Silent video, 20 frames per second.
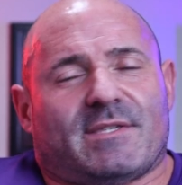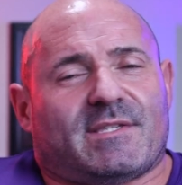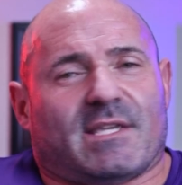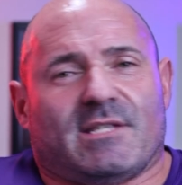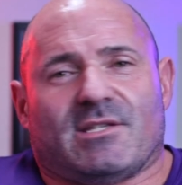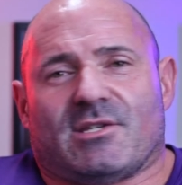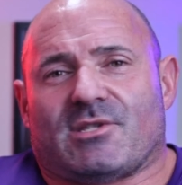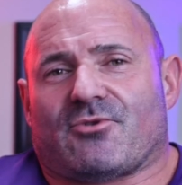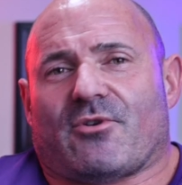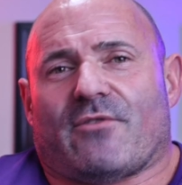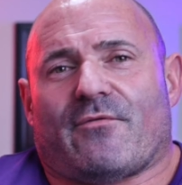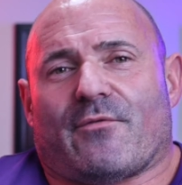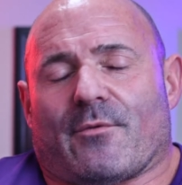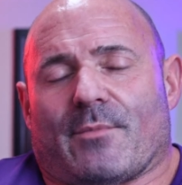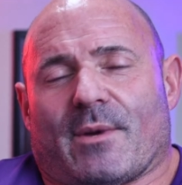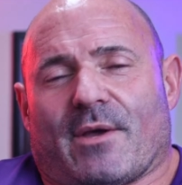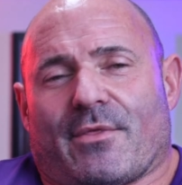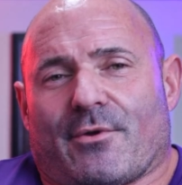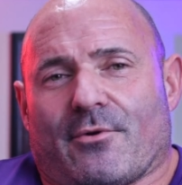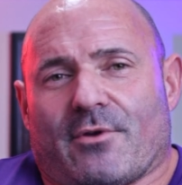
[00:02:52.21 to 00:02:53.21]
this industry for
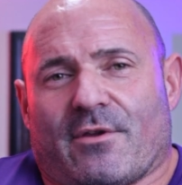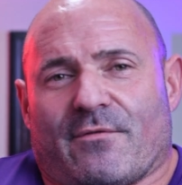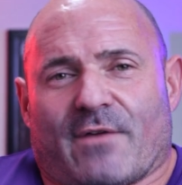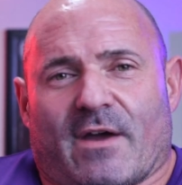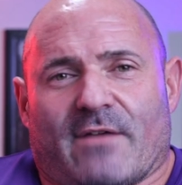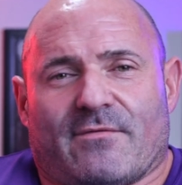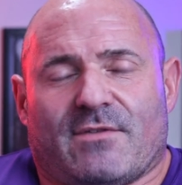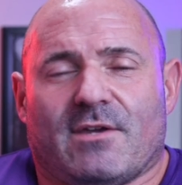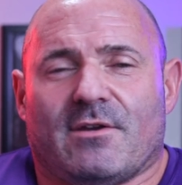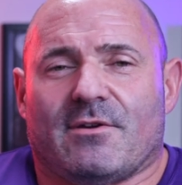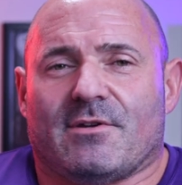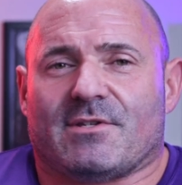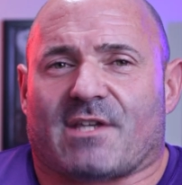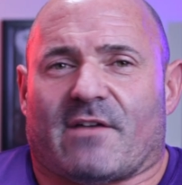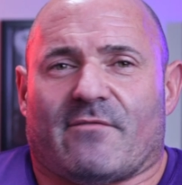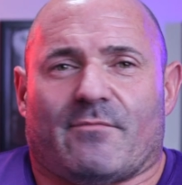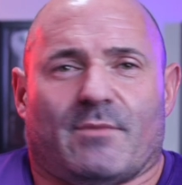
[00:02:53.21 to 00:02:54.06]
about 35 years.